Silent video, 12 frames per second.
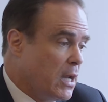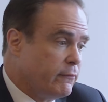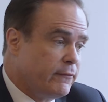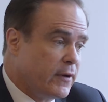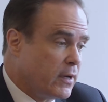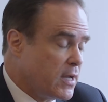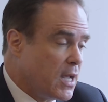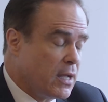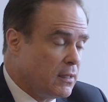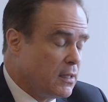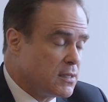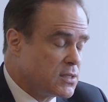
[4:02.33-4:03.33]
very
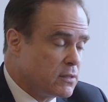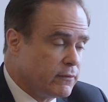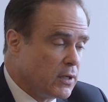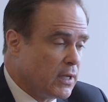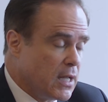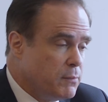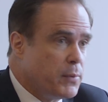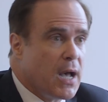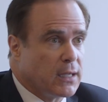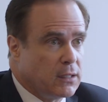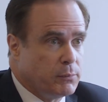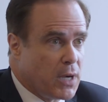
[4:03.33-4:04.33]
severely
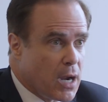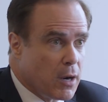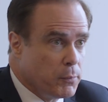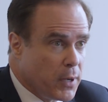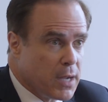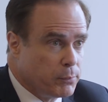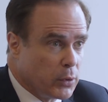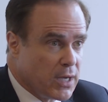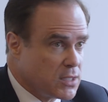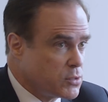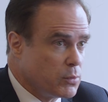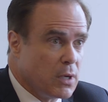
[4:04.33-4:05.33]
impacted by iron pipe
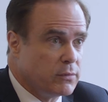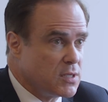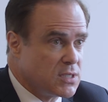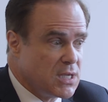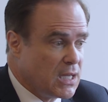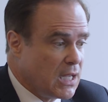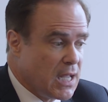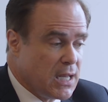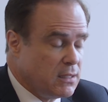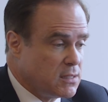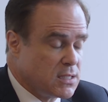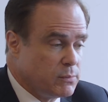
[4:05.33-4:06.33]
breaks throughout the city.
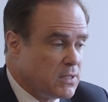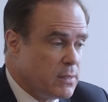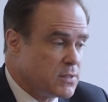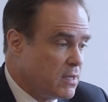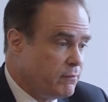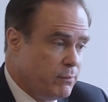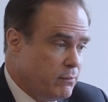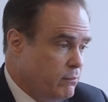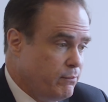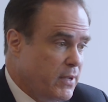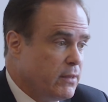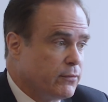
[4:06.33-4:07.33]
And sometimes I've
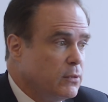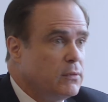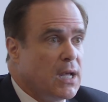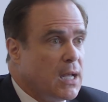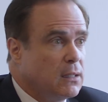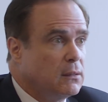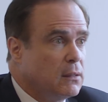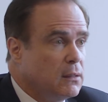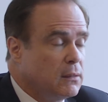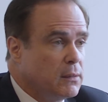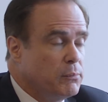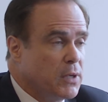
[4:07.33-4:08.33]
been through that
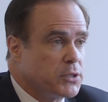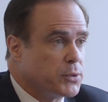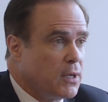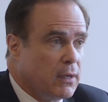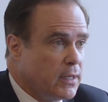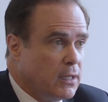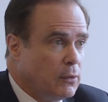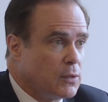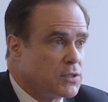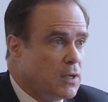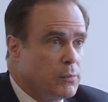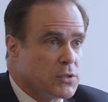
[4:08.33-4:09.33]
in Montreal, and it
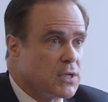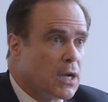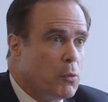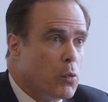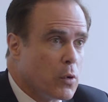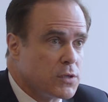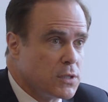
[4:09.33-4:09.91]
looks almost like a war